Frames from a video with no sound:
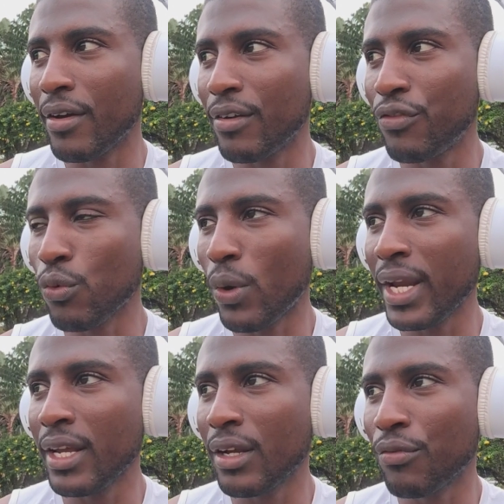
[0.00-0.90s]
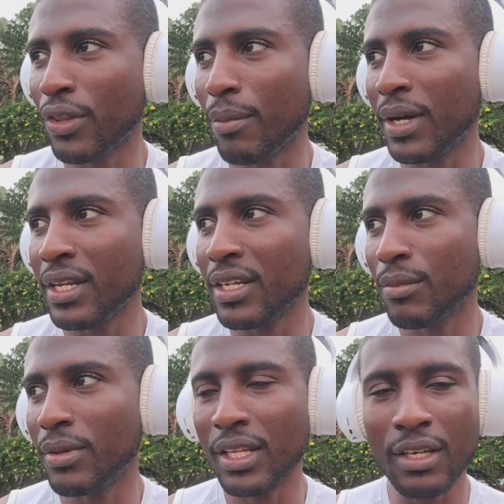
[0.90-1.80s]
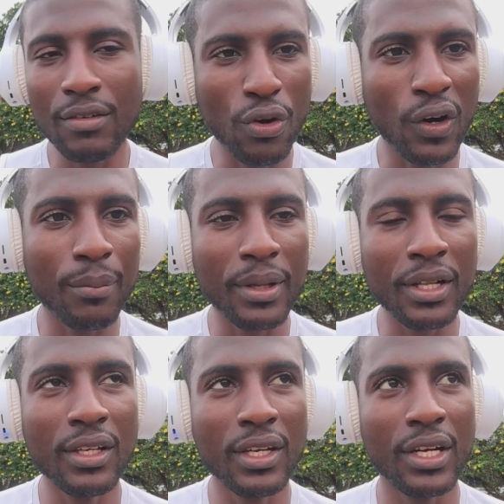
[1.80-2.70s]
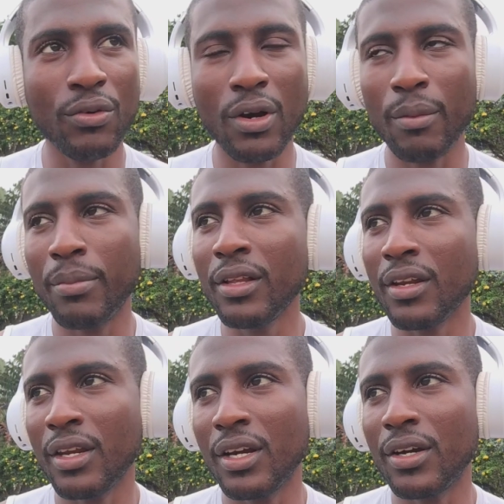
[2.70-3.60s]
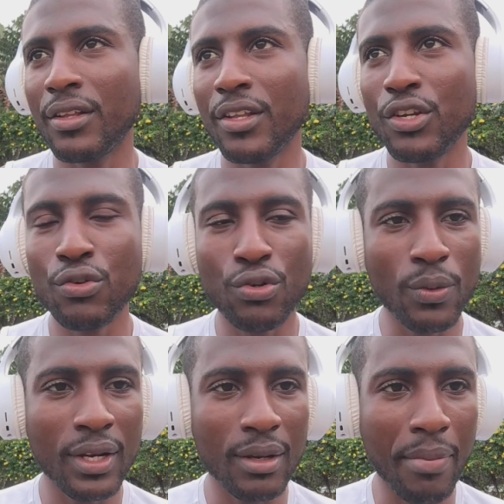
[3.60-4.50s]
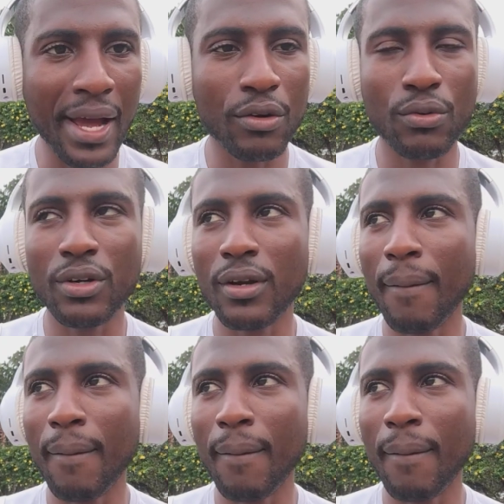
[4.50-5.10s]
waiting for the money to believe you are a millionaire, you are a billionaire, then you're doing it backward,